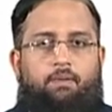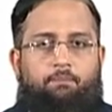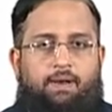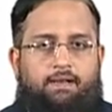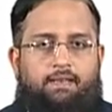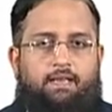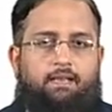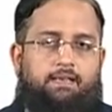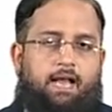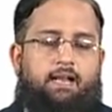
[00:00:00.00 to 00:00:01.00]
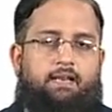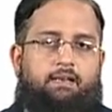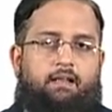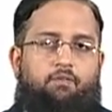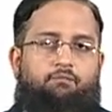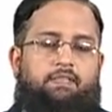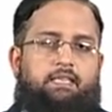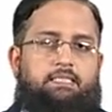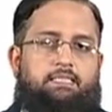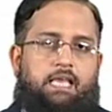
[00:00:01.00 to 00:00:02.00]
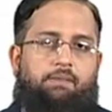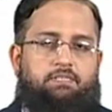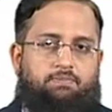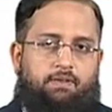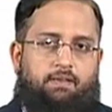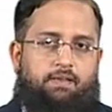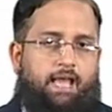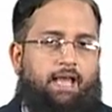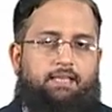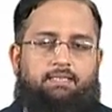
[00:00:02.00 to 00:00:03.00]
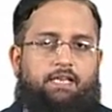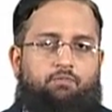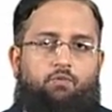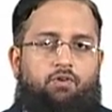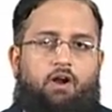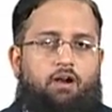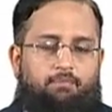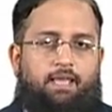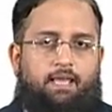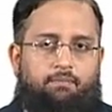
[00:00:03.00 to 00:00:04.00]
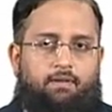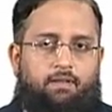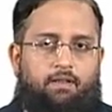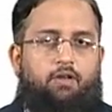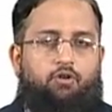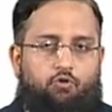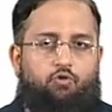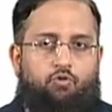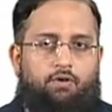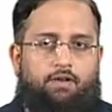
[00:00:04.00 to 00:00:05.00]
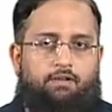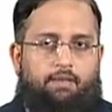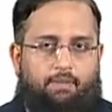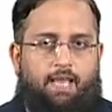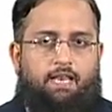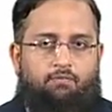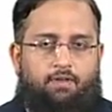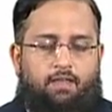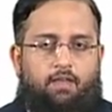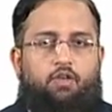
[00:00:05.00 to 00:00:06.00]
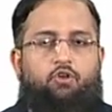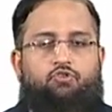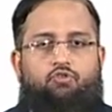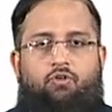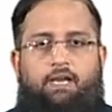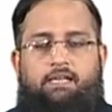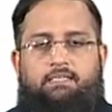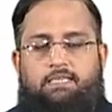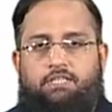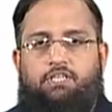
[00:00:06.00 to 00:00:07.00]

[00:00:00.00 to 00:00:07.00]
printing that data with the same speed, as it would not be able to do it anyway. So in such